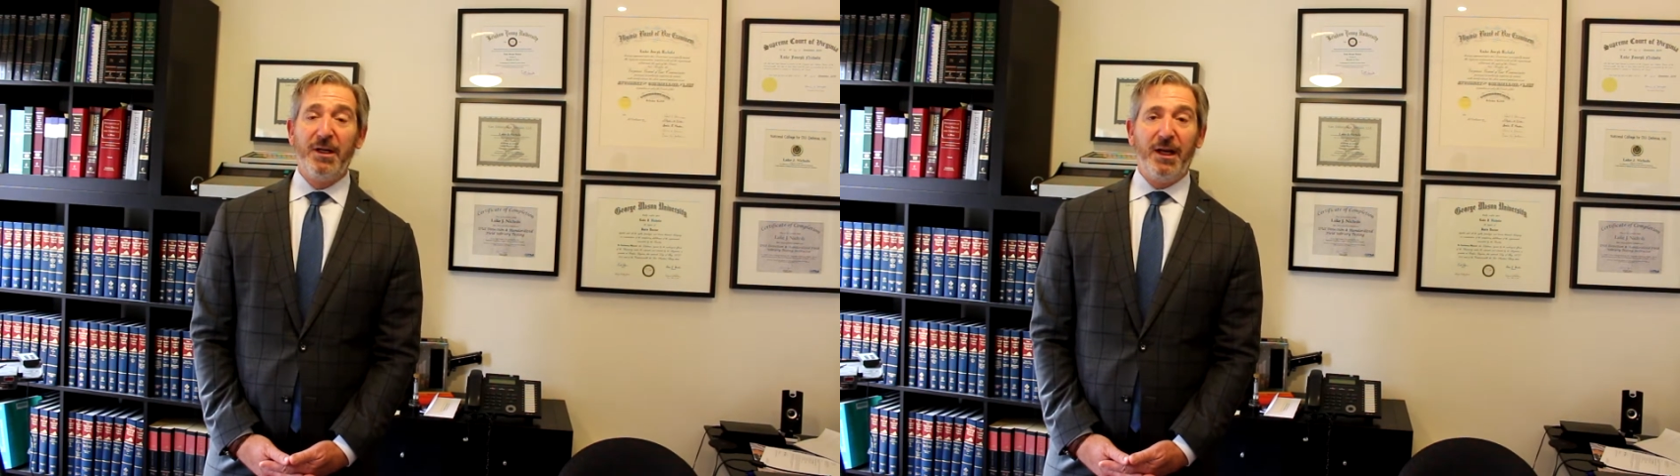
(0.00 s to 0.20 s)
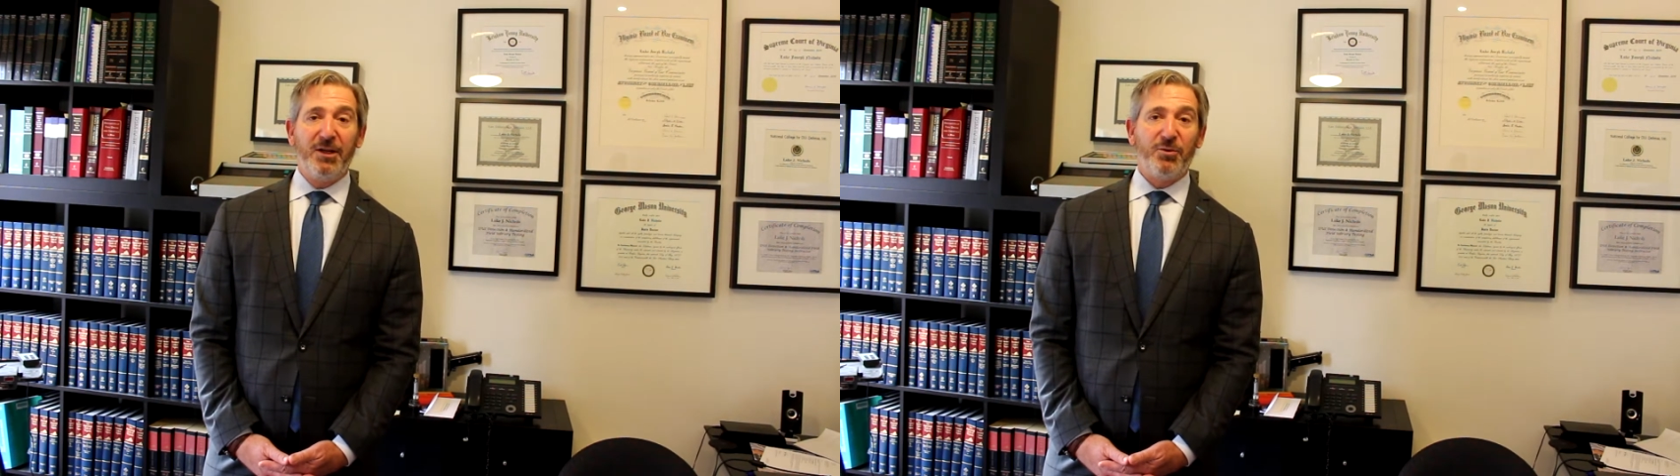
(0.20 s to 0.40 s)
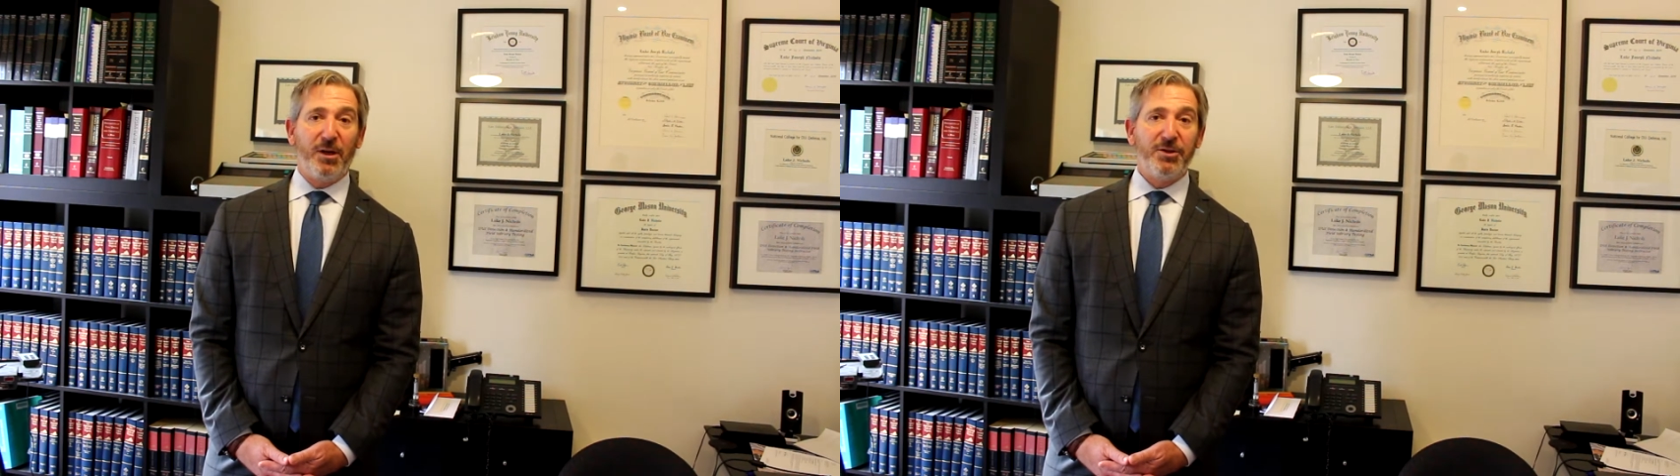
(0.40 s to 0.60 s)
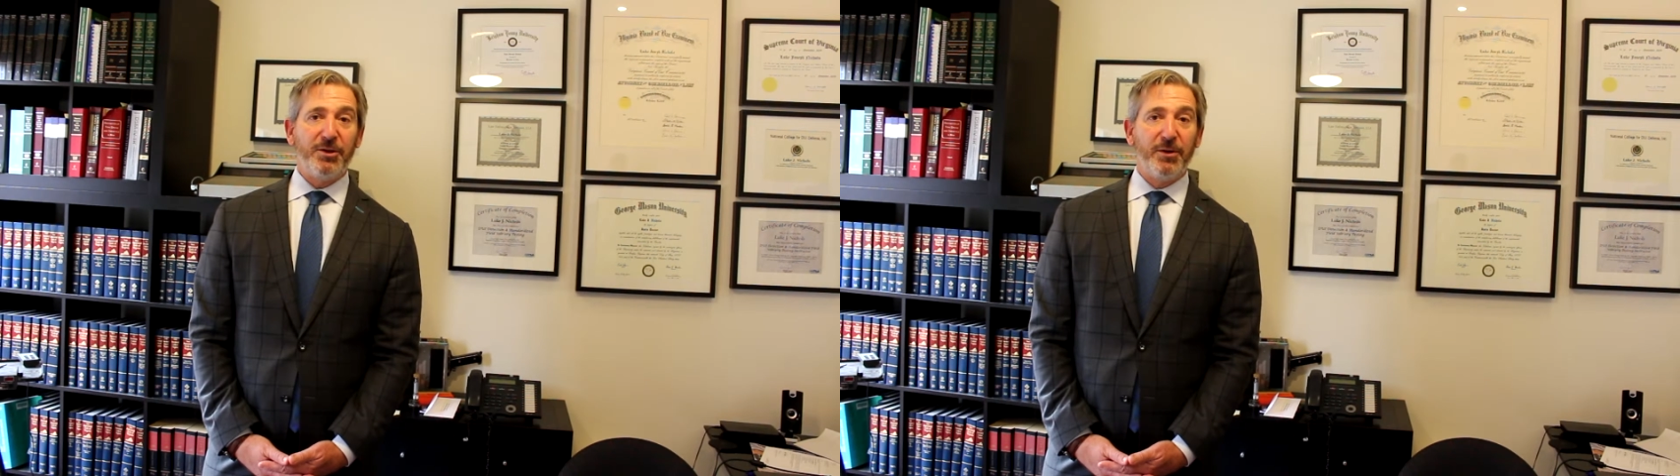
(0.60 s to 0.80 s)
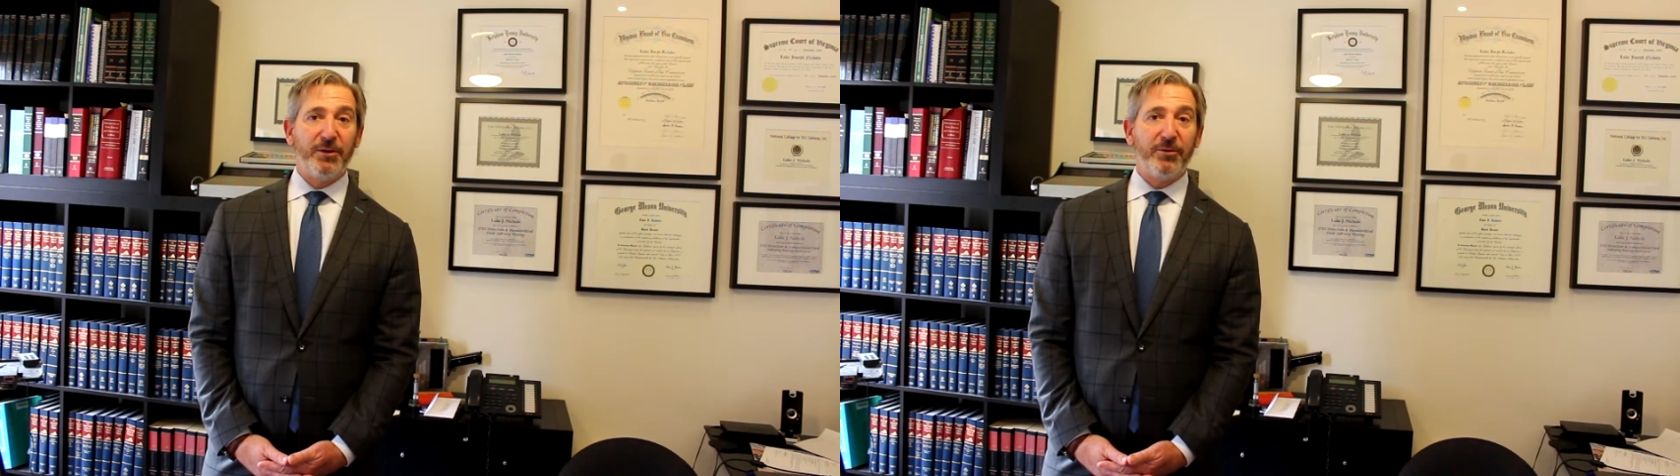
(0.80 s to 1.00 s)
as well as
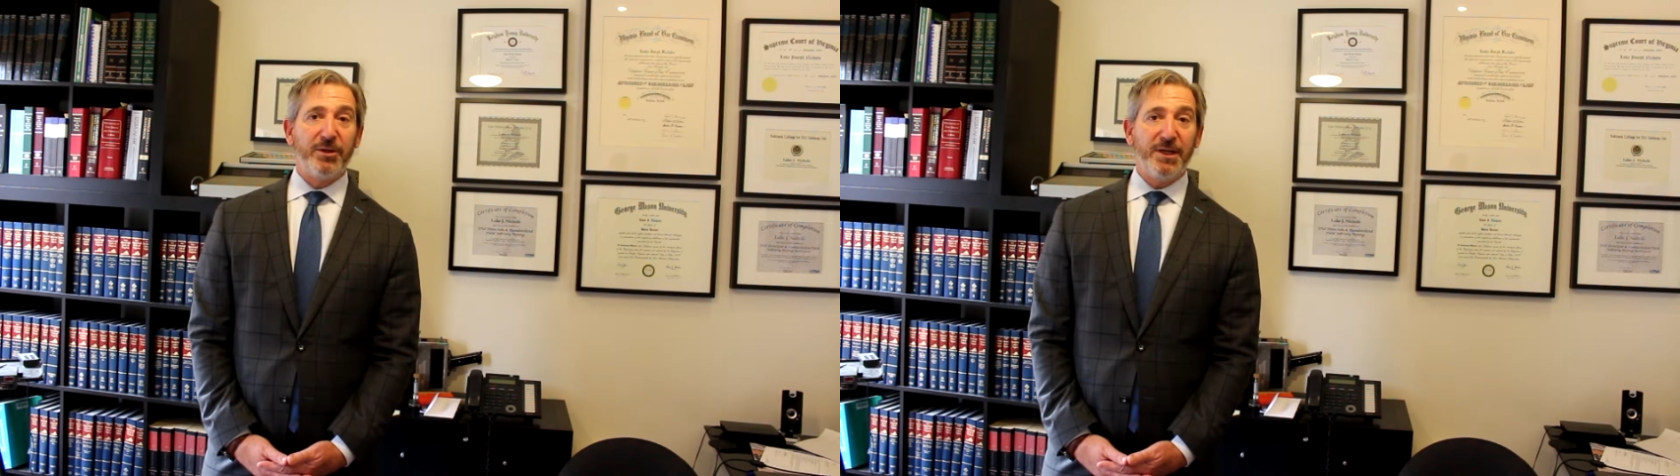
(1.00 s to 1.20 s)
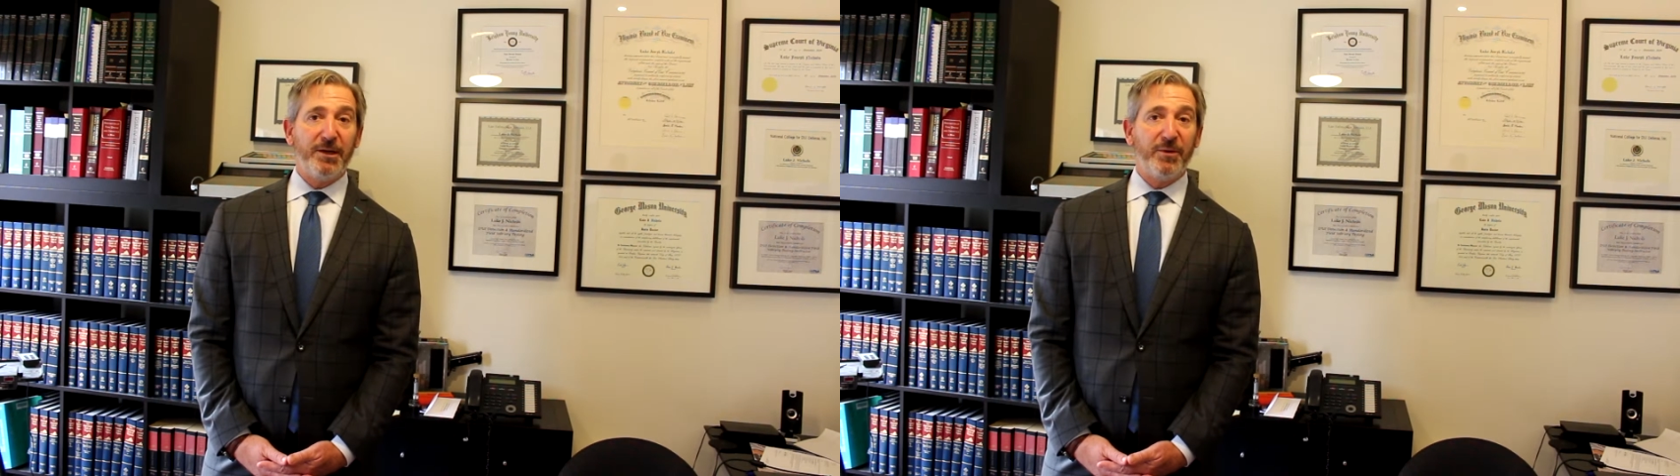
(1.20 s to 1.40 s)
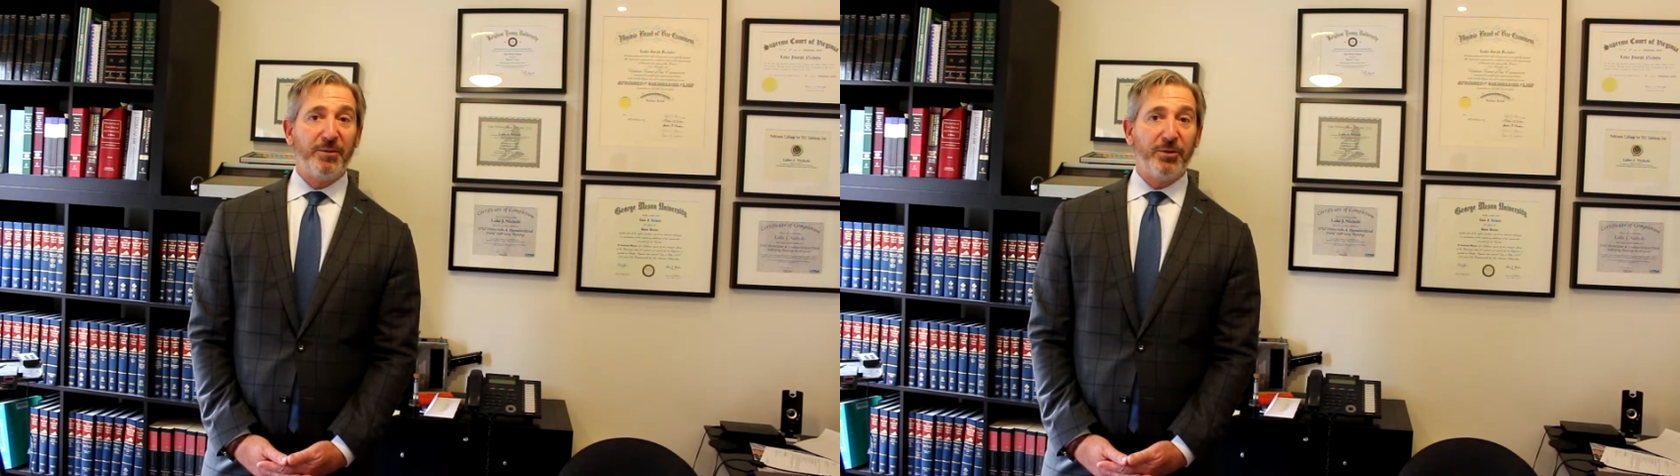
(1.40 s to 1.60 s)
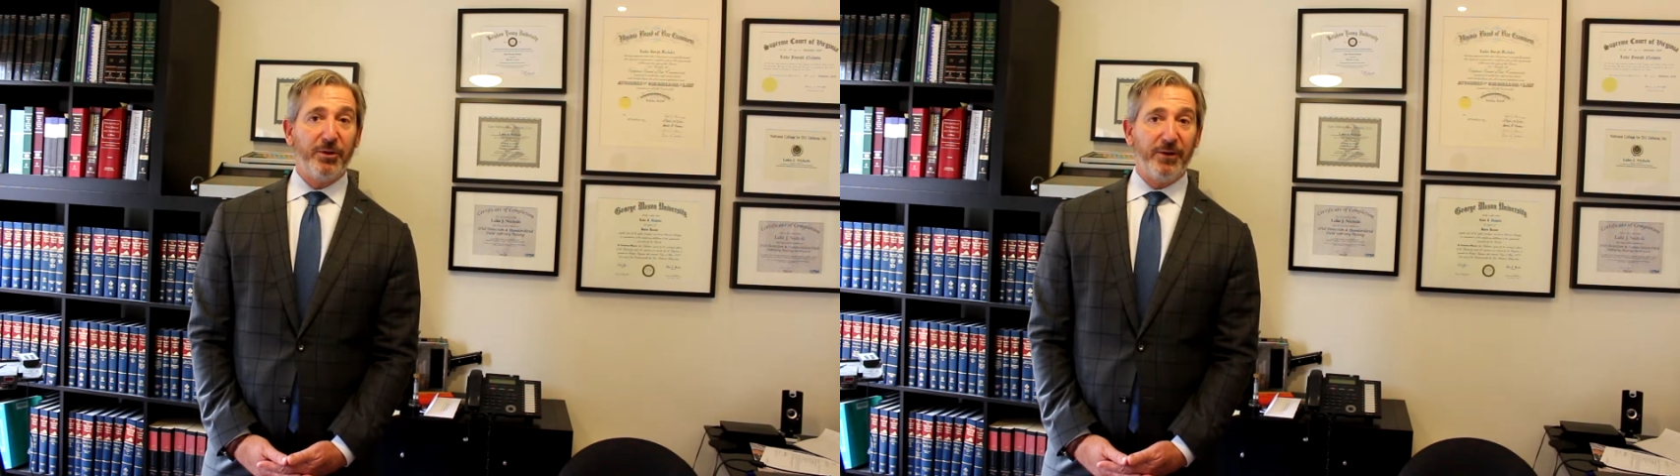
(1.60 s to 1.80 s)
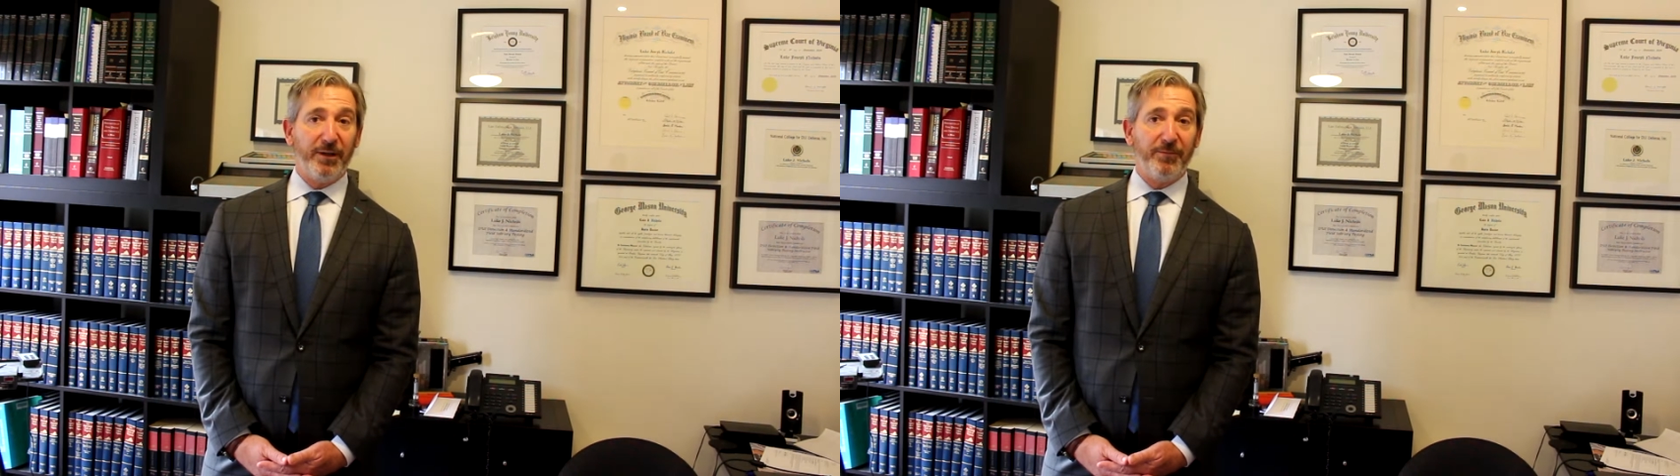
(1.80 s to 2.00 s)
going through a 10-week
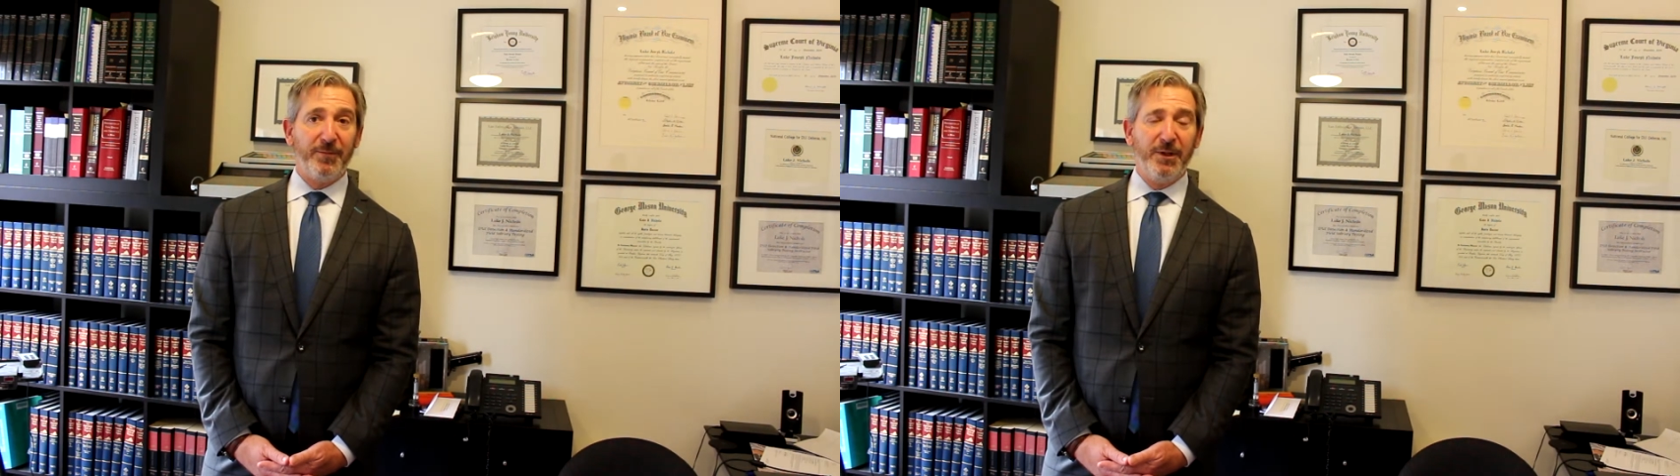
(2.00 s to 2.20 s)
program.